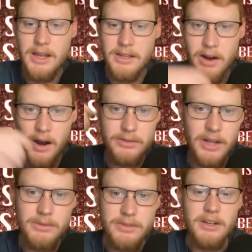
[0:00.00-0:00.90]
You know, I was
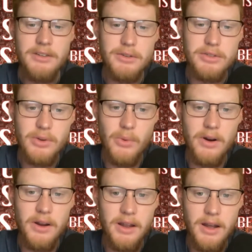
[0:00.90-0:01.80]
I was gonna do a
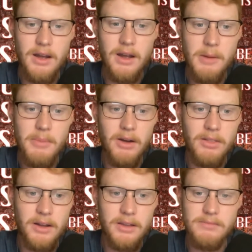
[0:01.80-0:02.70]
story uh,
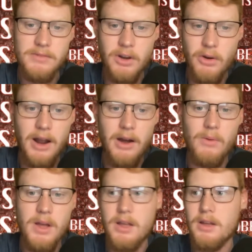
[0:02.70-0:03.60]
about like you know how